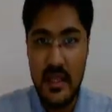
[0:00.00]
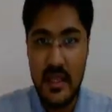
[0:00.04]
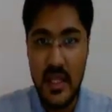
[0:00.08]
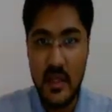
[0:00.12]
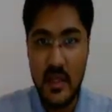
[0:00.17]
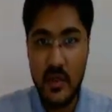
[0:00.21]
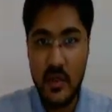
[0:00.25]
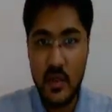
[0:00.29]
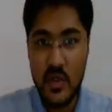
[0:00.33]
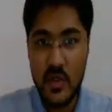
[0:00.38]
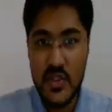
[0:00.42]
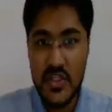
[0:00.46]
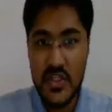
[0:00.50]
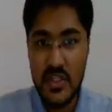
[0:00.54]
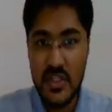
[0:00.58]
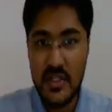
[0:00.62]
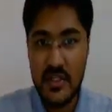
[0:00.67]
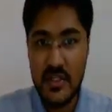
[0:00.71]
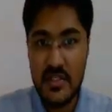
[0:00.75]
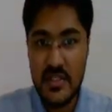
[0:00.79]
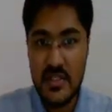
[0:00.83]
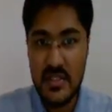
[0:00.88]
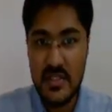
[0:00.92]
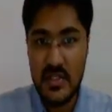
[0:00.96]
Now the
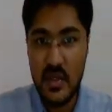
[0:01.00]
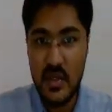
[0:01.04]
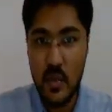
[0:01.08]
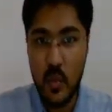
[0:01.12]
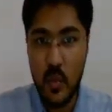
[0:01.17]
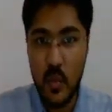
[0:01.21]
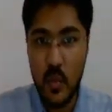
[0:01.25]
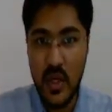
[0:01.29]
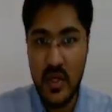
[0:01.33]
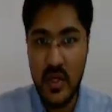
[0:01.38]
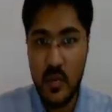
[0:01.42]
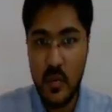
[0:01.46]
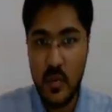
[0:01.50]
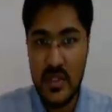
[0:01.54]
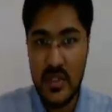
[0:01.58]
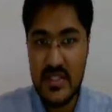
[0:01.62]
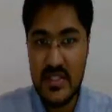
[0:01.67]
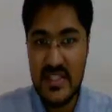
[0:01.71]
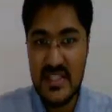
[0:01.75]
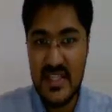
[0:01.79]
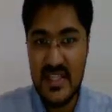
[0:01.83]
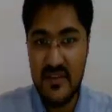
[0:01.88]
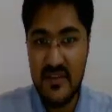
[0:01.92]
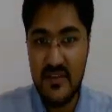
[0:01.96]
question is,
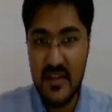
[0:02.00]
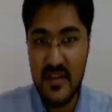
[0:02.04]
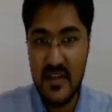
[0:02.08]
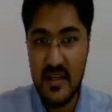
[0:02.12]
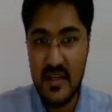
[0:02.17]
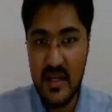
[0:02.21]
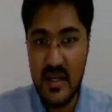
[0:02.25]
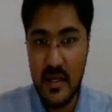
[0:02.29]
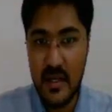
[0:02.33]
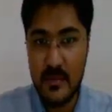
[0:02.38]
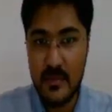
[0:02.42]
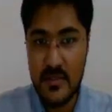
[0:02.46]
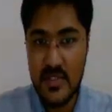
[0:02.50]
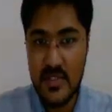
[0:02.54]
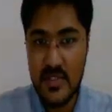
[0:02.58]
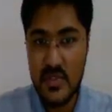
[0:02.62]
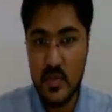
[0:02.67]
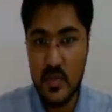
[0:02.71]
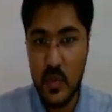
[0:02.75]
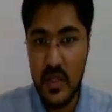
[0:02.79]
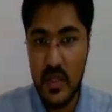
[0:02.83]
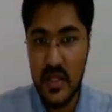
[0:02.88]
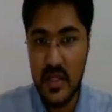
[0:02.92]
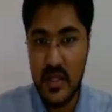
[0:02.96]
117
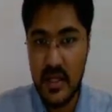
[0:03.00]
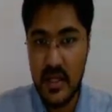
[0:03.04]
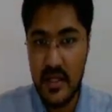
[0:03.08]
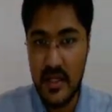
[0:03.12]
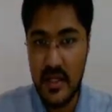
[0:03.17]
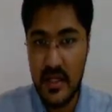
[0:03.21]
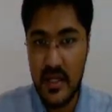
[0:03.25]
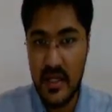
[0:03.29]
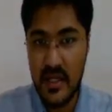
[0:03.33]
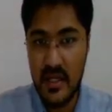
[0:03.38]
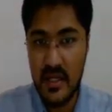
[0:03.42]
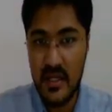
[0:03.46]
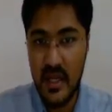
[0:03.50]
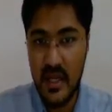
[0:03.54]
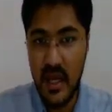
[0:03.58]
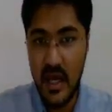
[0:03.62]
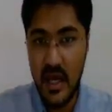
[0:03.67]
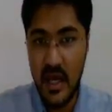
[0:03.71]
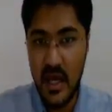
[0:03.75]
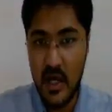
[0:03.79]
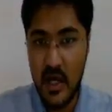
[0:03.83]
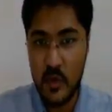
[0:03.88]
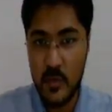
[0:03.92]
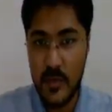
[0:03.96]
grams will
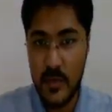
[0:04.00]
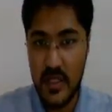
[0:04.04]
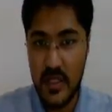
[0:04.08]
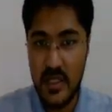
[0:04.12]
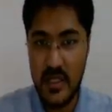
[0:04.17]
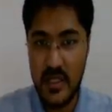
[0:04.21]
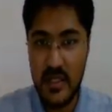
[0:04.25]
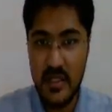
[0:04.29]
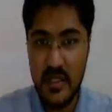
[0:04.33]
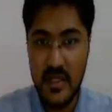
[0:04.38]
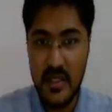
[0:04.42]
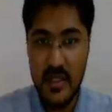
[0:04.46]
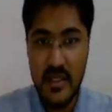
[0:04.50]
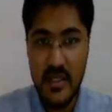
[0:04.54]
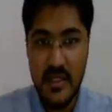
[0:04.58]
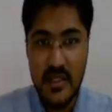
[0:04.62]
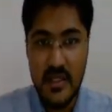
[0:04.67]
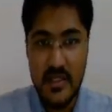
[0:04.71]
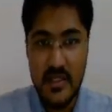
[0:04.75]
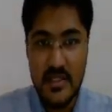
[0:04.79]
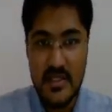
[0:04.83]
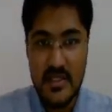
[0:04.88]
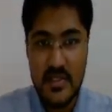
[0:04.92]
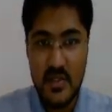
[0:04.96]
contain how many?
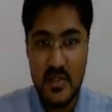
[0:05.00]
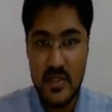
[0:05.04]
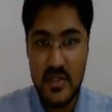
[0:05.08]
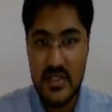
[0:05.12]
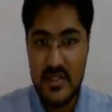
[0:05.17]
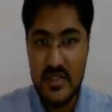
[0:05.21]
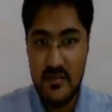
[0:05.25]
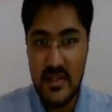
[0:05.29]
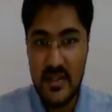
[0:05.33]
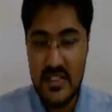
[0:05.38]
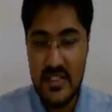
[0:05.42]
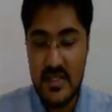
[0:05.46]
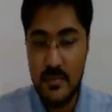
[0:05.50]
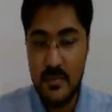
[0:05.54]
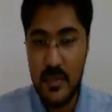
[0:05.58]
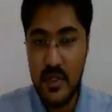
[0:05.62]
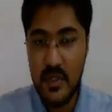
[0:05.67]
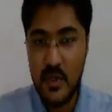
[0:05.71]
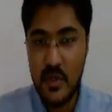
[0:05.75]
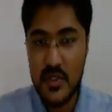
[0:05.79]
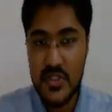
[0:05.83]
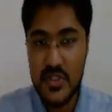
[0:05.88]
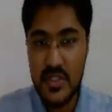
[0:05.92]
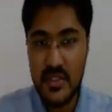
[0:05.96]
So it's a very
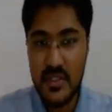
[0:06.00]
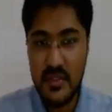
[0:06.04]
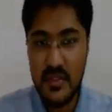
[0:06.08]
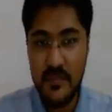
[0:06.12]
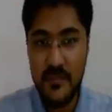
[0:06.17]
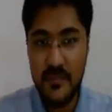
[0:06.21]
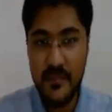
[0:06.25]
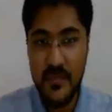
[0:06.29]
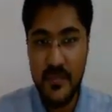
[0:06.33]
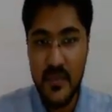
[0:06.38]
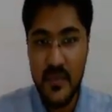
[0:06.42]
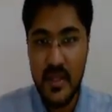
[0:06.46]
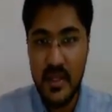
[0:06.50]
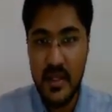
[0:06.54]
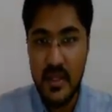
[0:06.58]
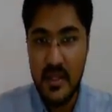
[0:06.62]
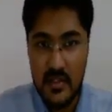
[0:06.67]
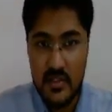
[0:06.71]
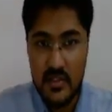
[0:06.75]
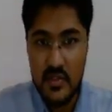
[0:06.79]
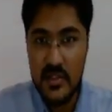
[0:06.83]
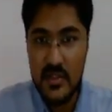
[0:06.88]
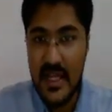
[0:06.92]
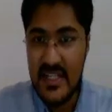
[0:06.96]
simple question.
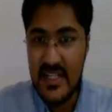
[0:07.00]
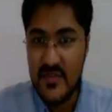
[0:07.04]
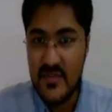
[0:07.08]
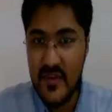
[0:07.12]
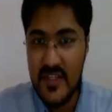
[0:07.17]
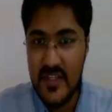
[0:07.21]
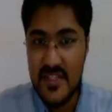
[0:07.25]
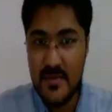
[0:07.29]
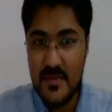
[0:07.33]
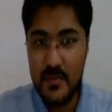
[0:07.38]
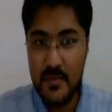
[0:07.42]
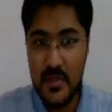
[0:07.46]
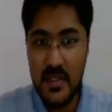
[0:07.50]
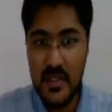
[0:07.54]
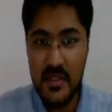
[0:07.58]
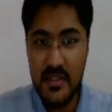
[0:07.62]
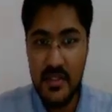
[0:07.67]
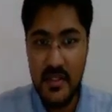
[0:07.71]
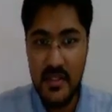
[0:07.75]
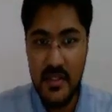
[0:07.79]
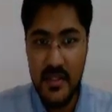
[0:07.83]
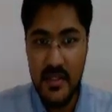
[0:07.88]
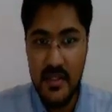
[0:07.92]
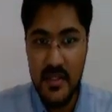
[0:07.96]
So that's very
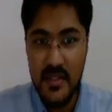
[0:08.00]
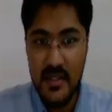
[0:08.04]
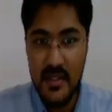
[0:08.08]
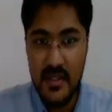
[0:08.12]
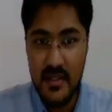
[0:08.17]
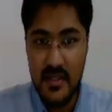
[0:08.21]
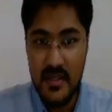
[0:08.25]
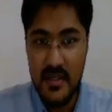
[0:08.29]
simple.